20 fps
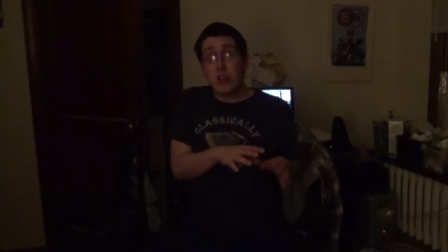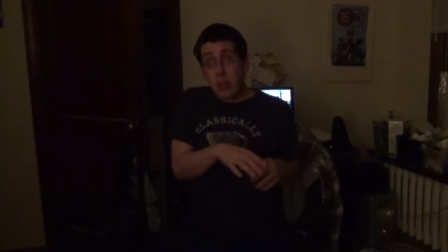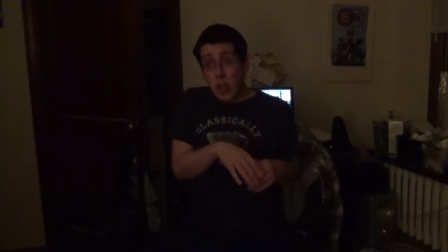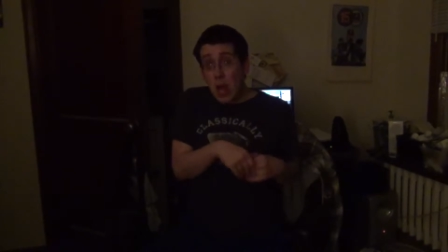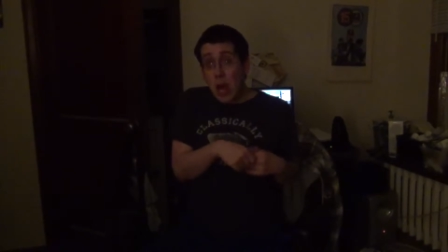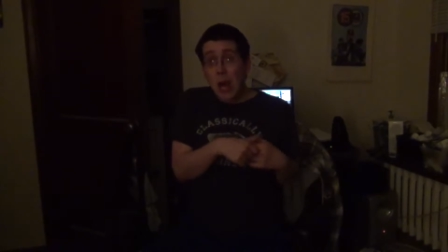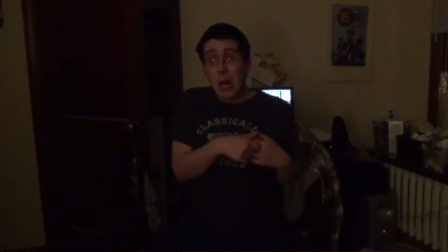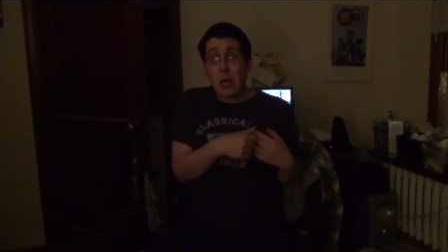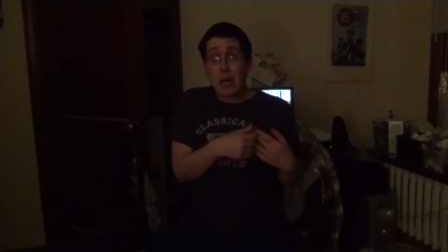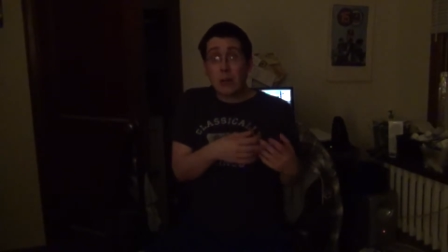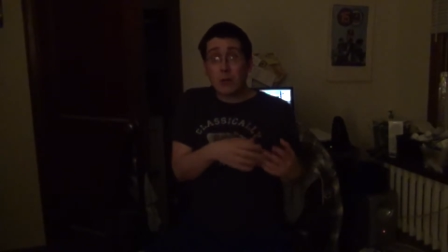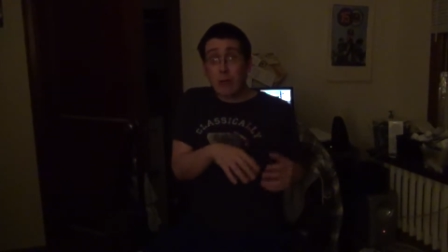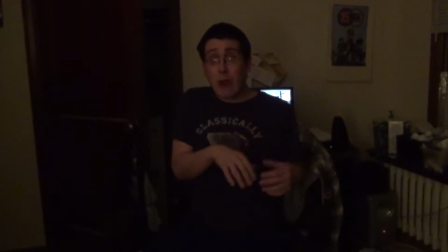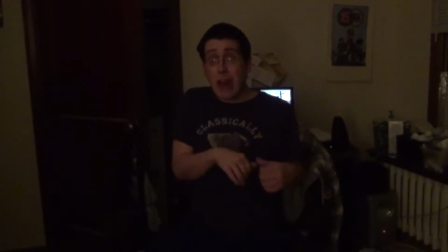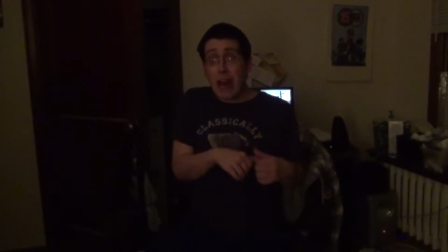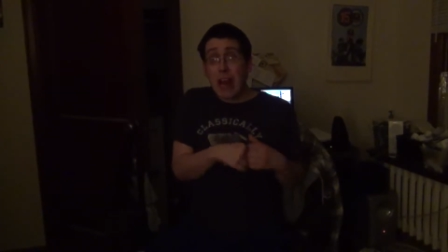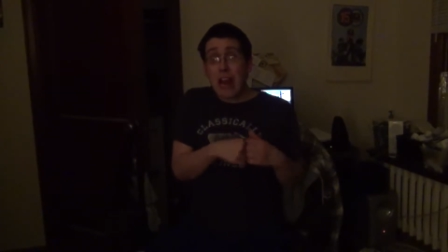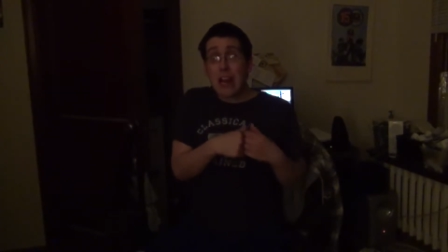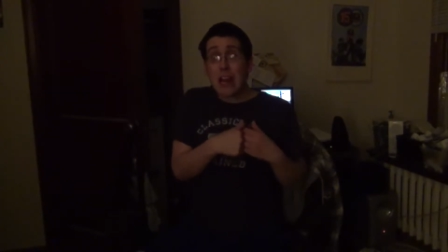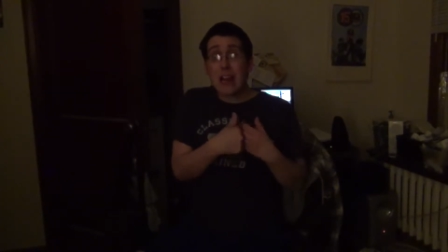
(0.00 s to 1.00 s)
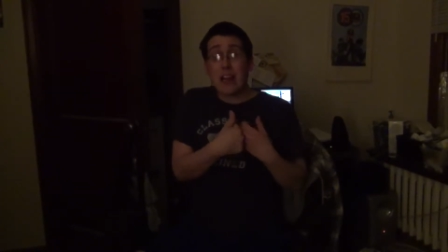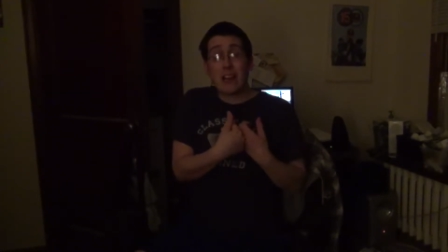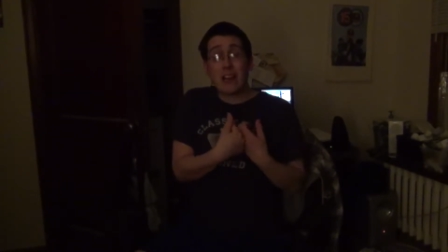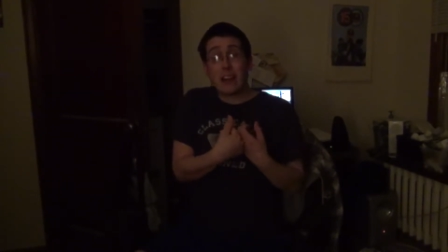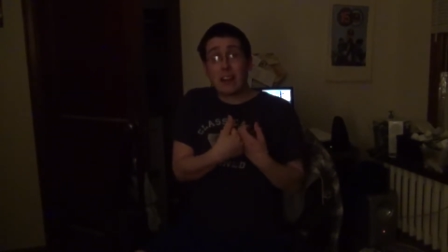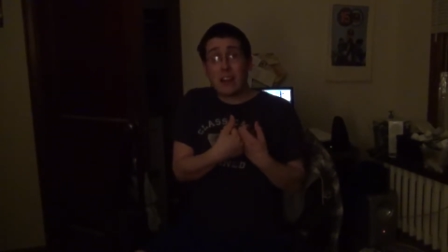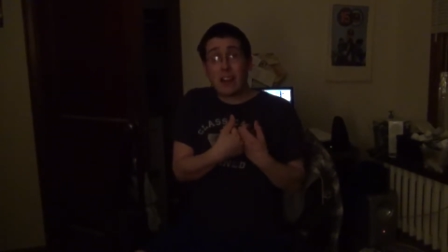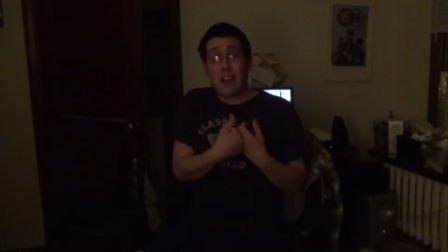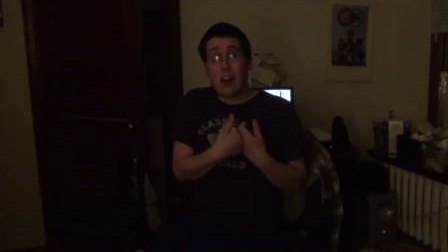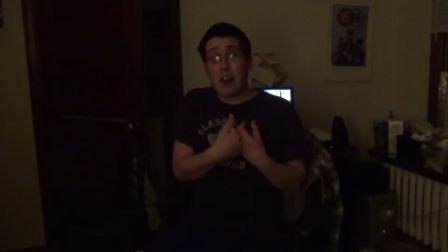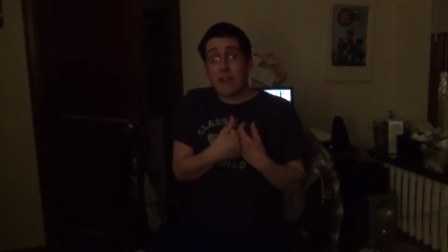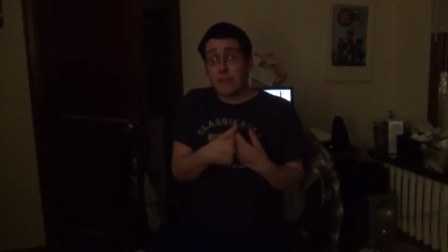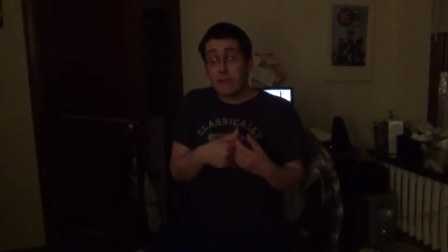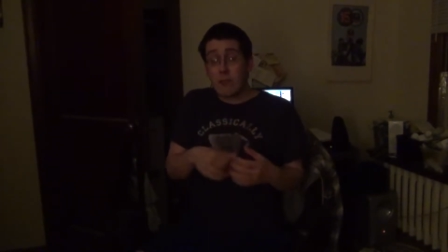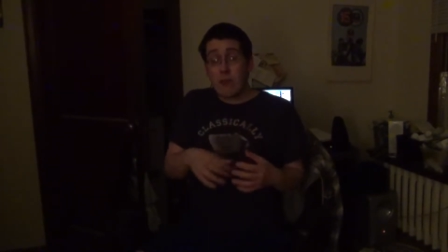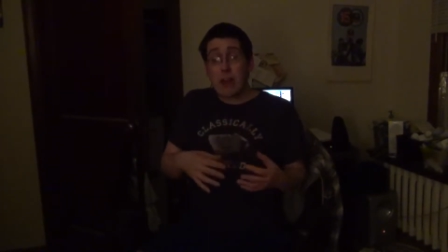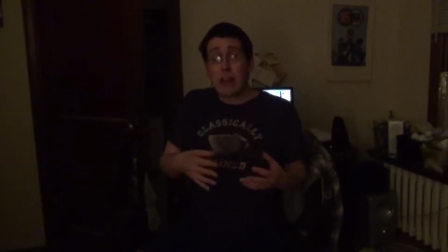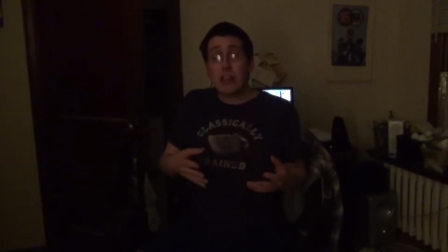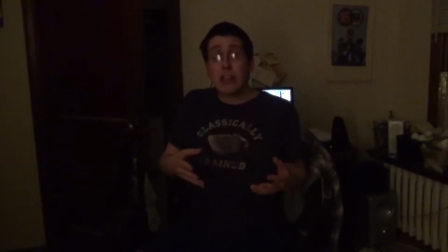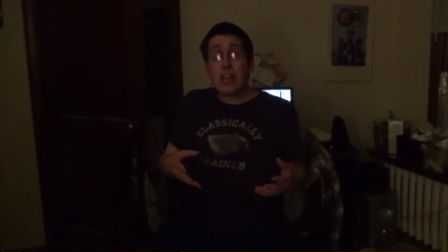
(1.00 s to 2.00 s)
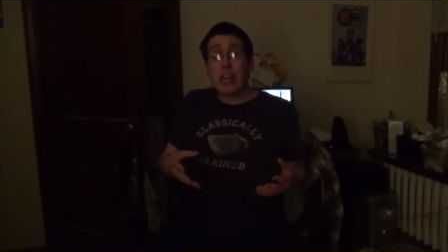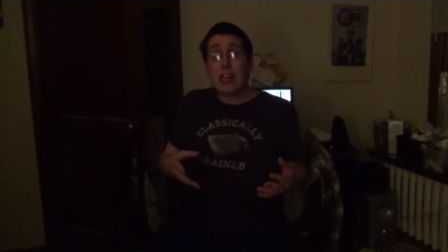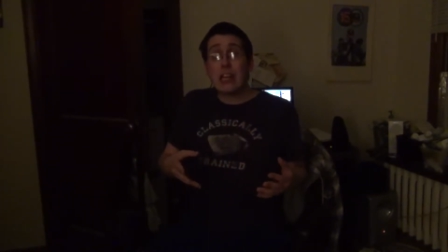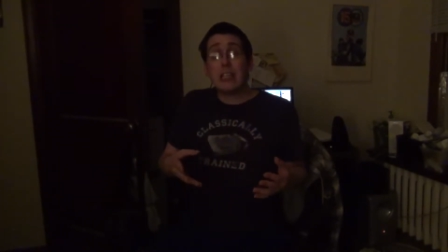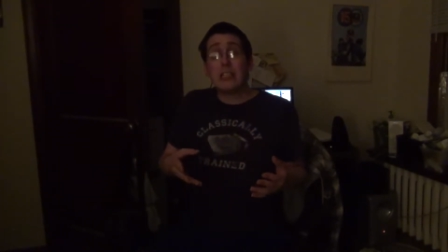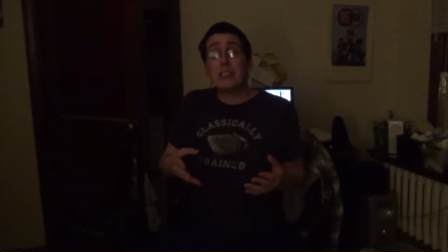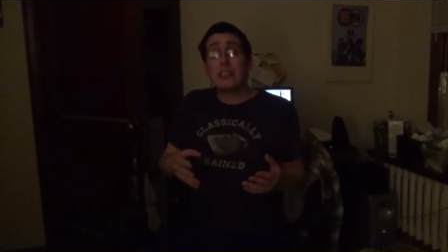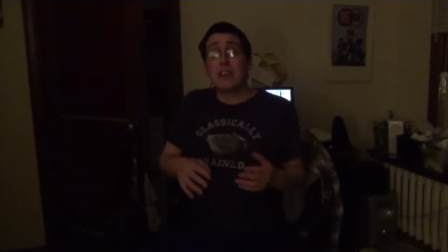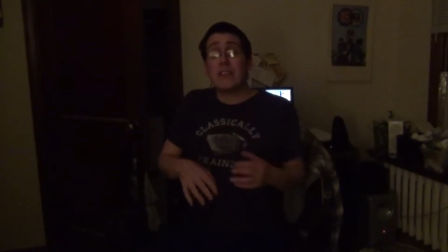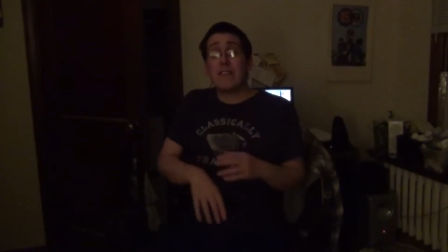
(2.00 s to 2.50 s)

their way of doing things,